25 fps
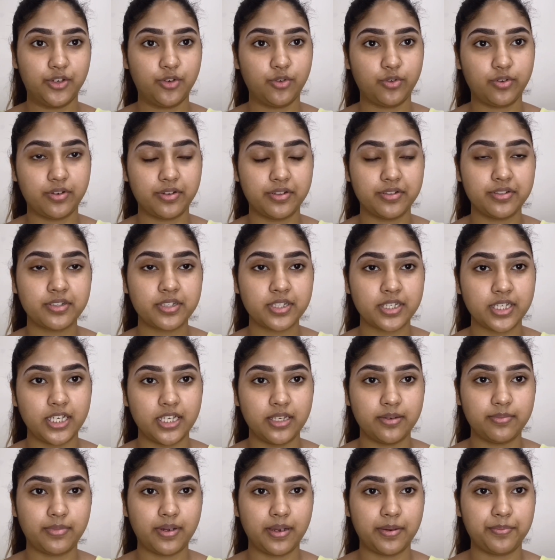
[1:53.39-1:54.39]
to conceal
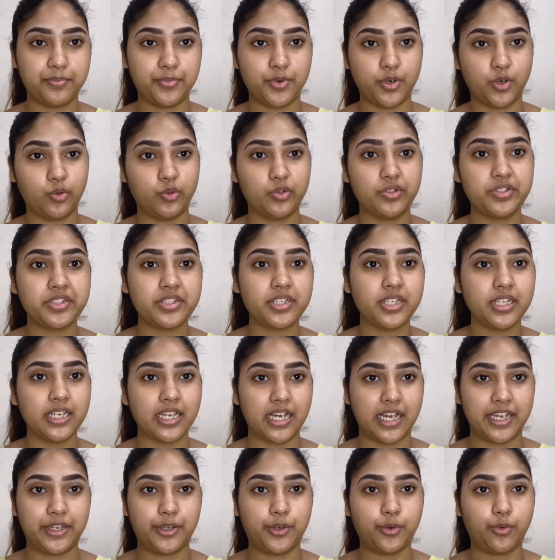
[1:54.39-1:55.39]
my brows, the
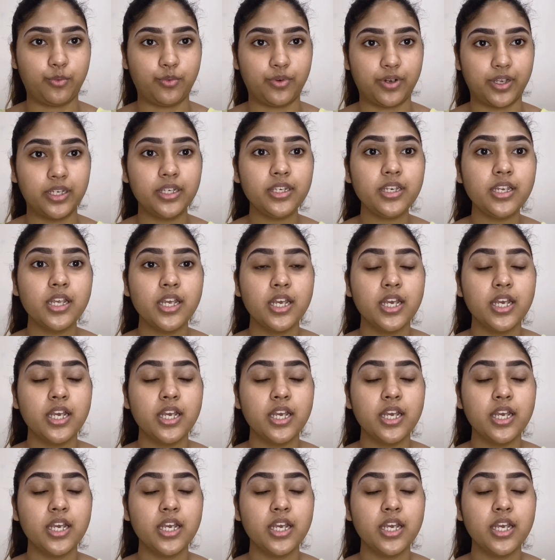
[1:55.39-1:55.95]
lighter one,